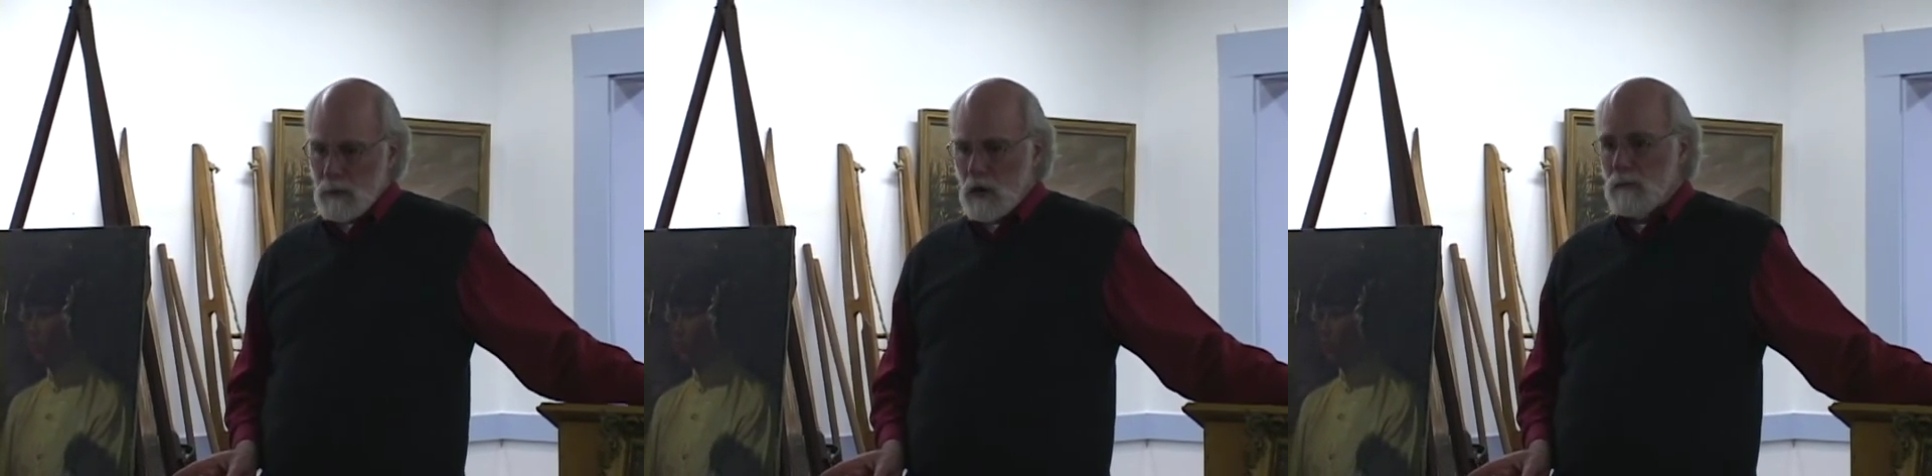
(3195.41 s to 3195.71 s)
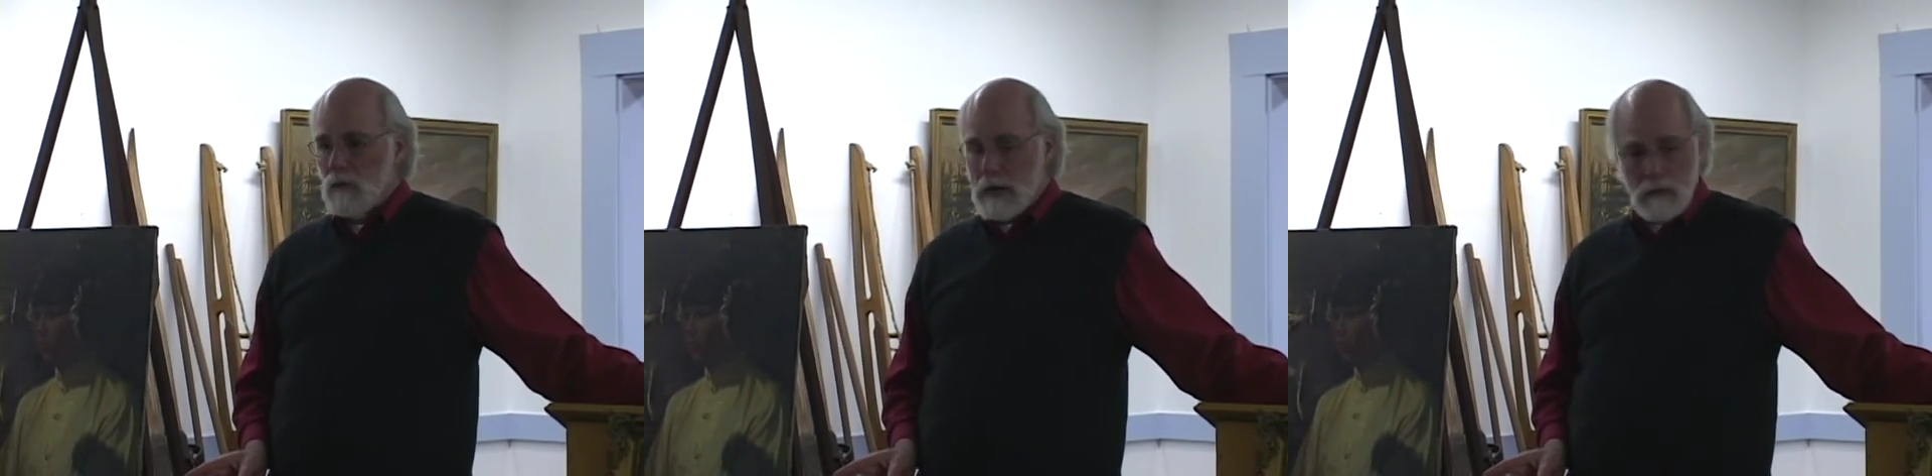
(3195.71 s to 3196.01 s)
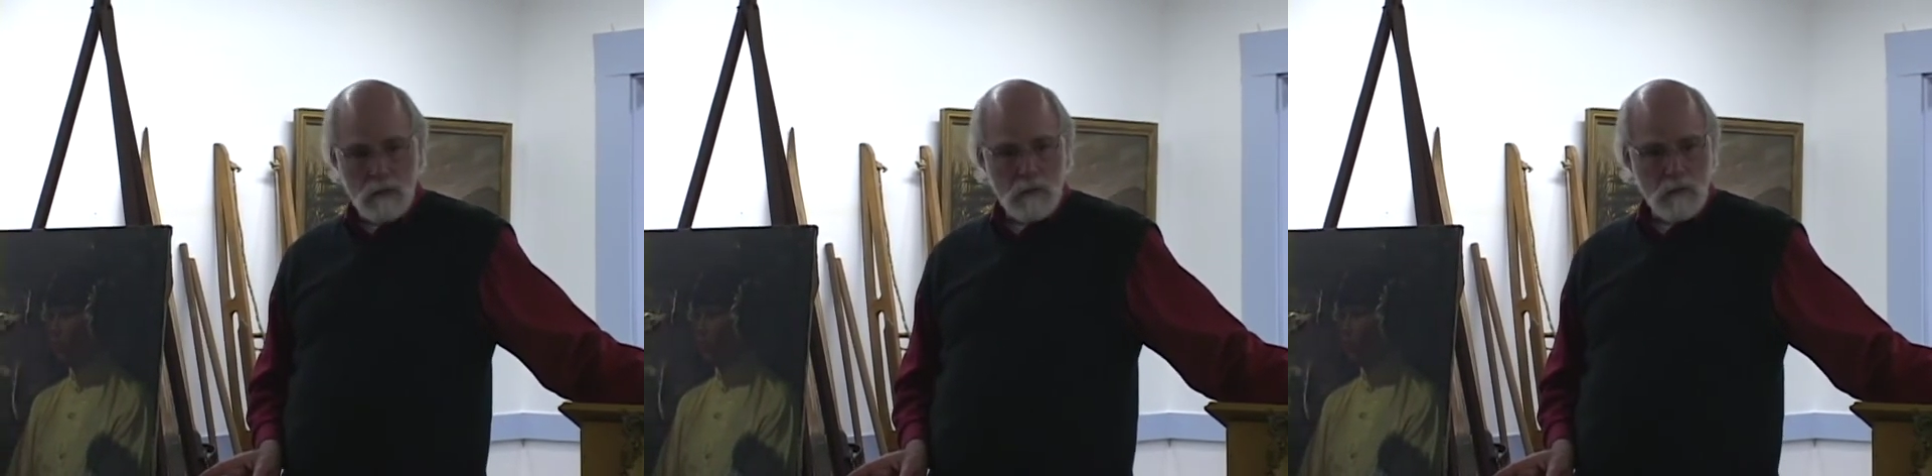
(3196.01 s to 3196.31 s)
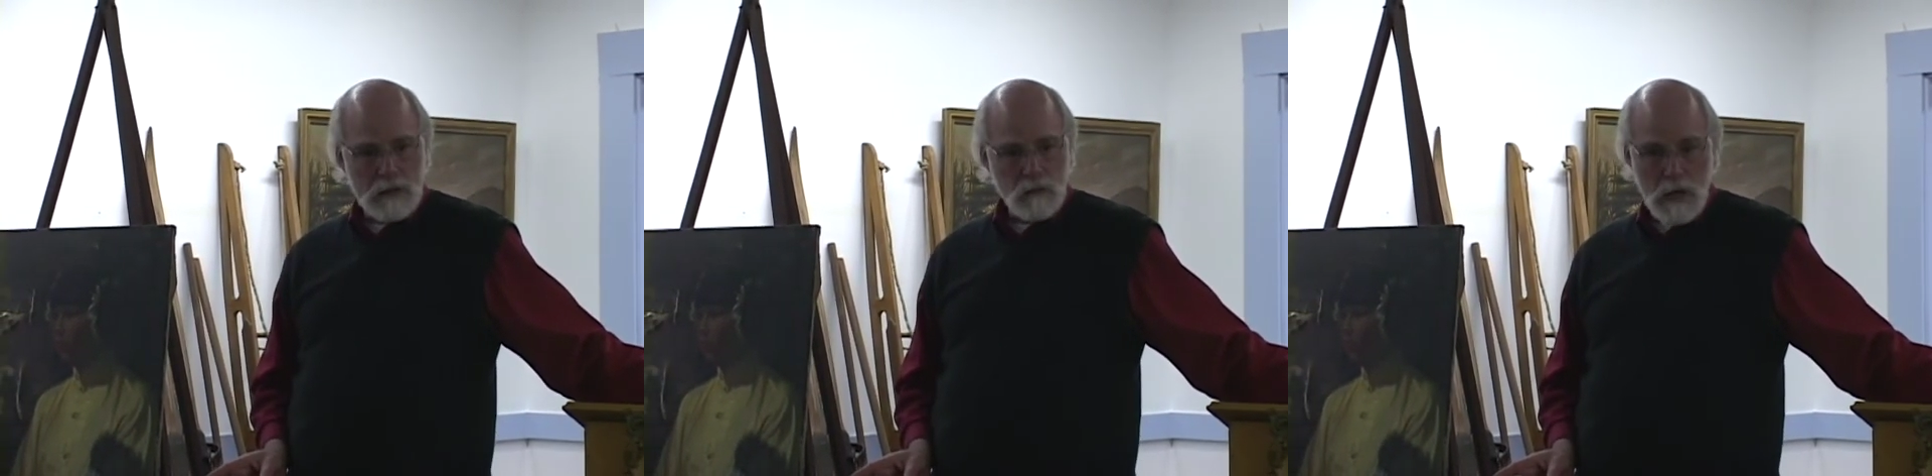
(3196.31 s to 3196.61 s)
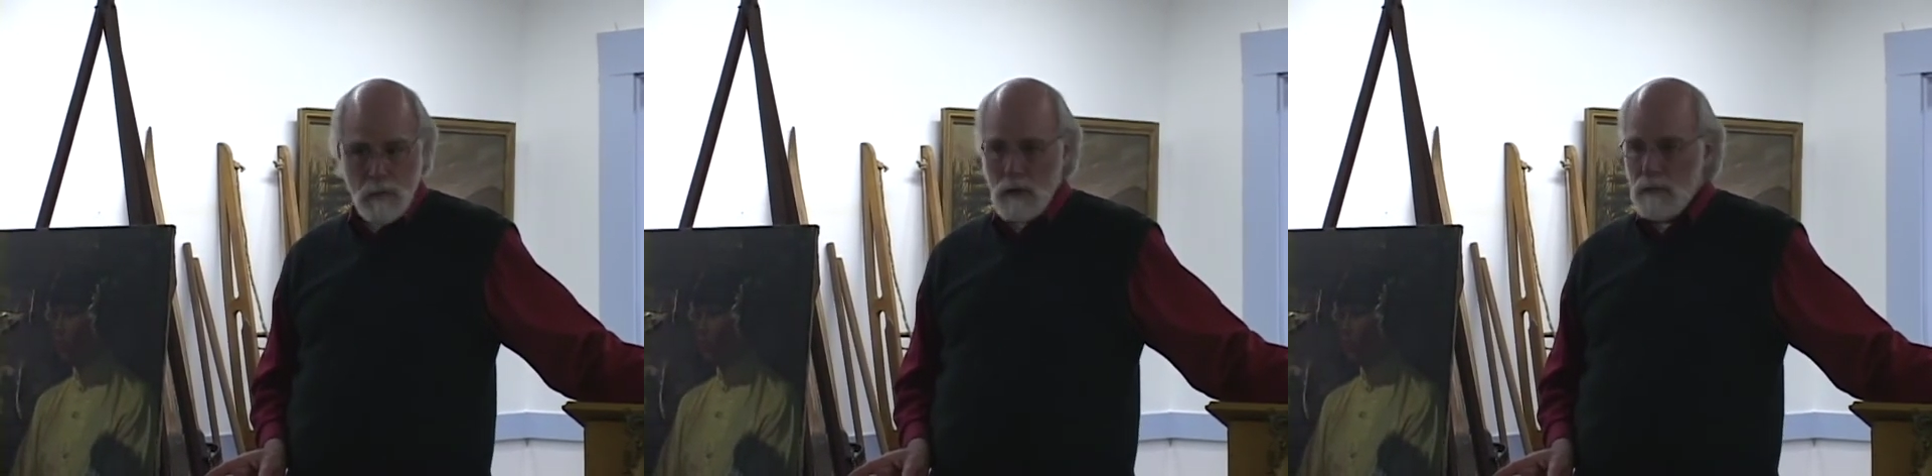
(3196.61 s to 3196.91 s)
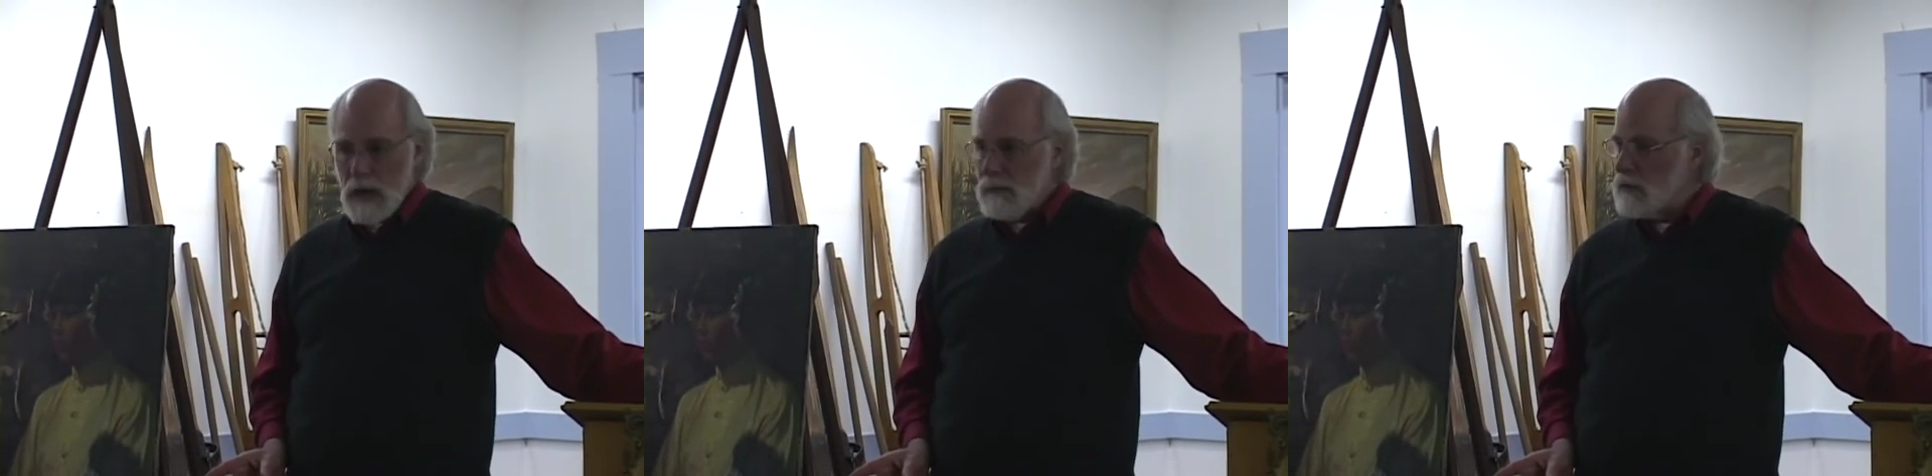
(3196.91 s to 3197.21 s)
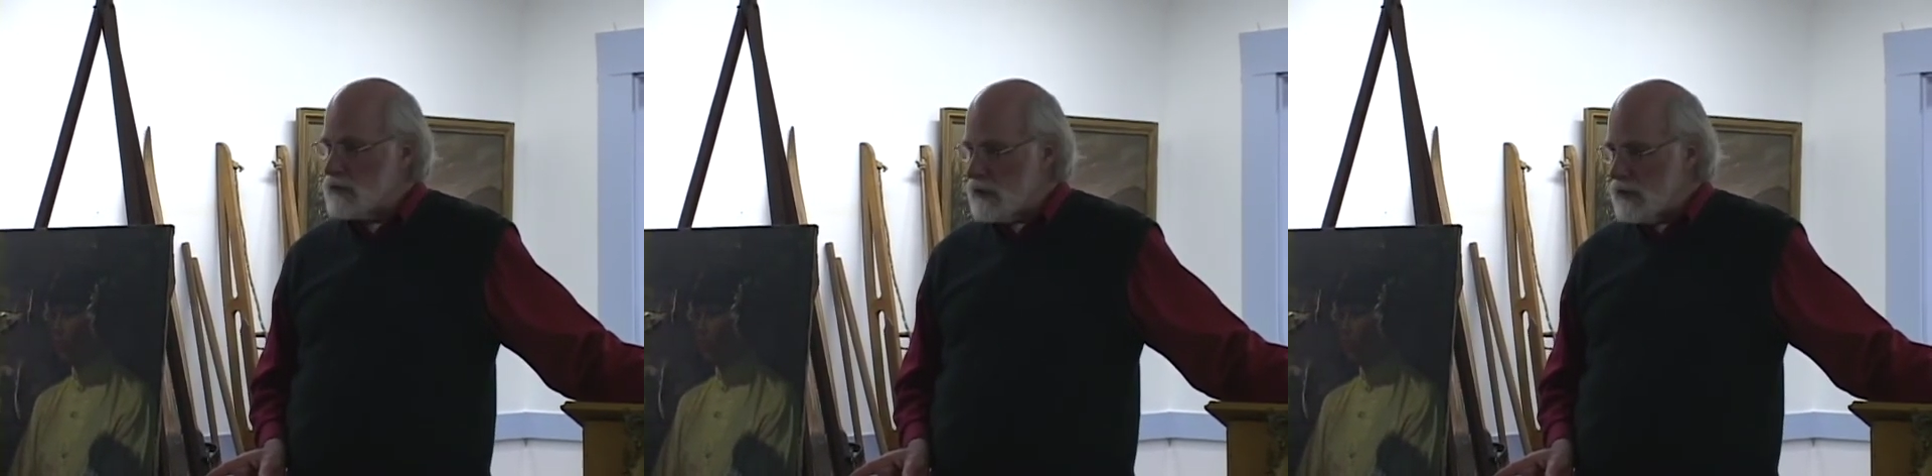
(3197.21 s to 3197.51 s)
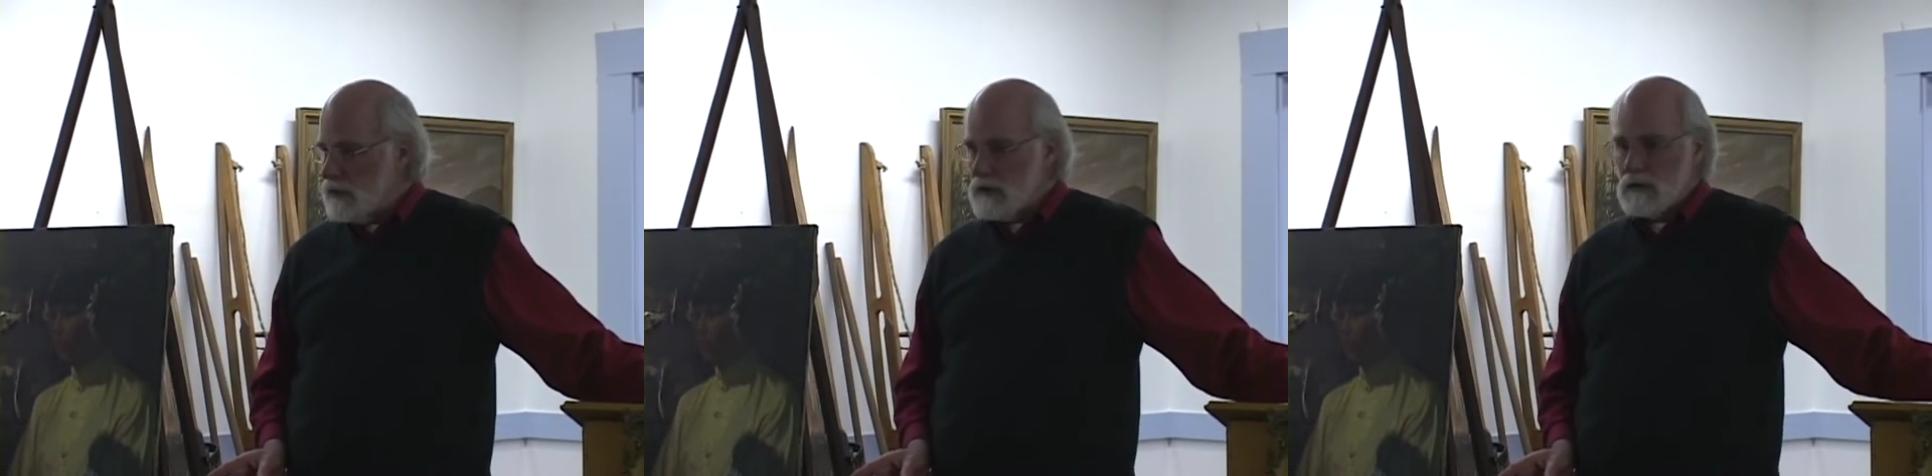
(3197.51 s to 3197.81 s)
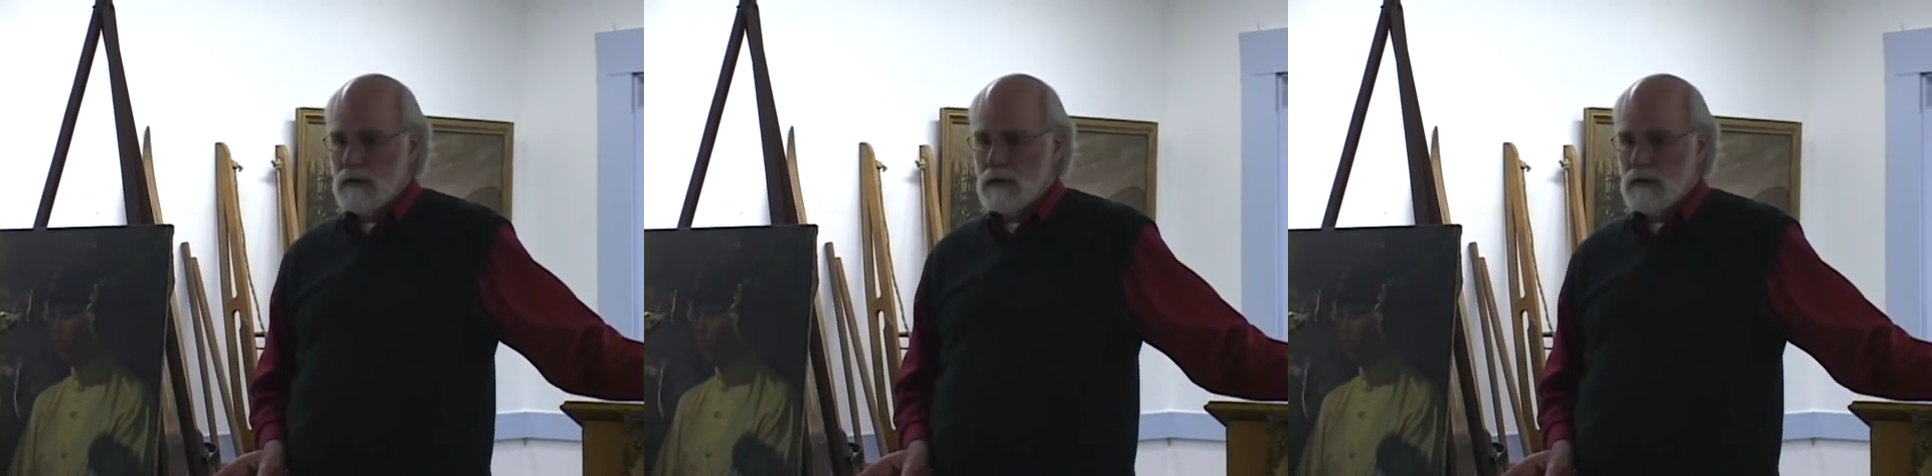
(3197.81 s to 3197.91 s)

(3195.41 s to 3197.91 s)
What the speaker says: Rockport Baptist Church.